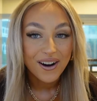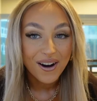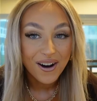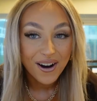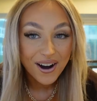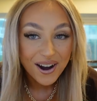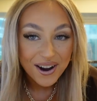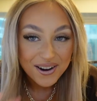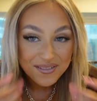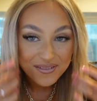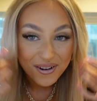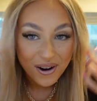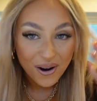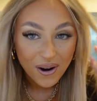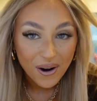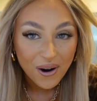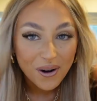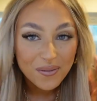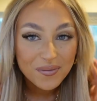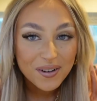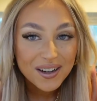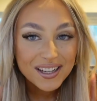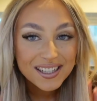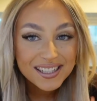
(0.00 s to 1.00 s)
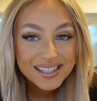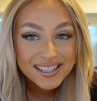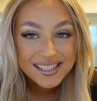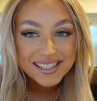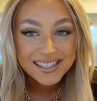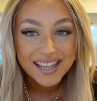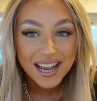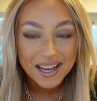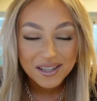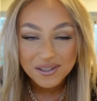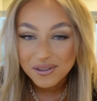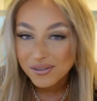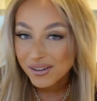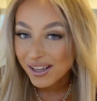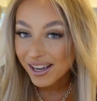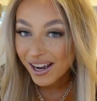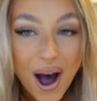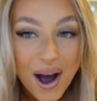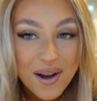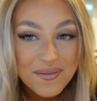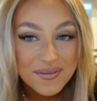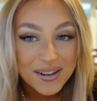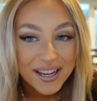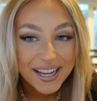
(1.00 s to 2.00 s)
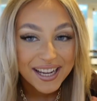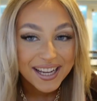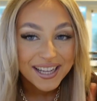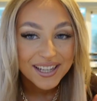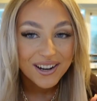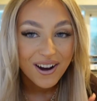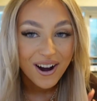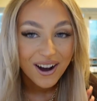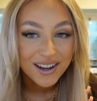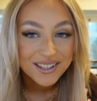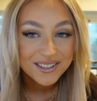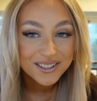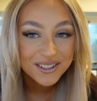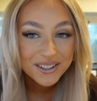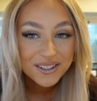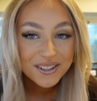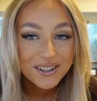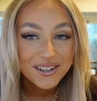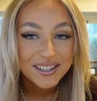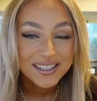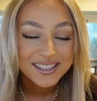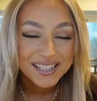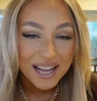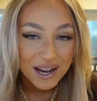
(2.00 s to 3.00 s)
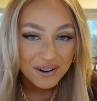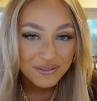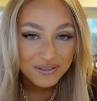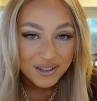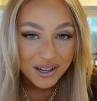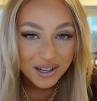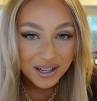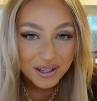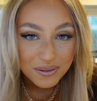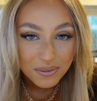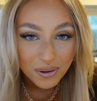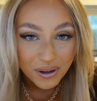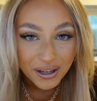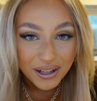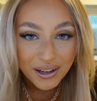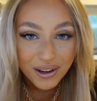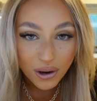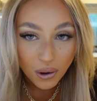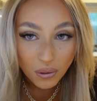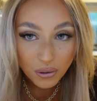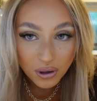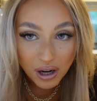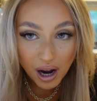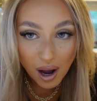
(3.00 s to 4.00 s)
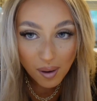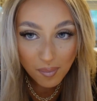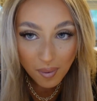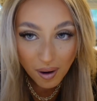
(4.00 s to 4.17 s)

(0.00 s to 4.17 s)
I'm obsessed with it. I mean, I do definitely want it longer,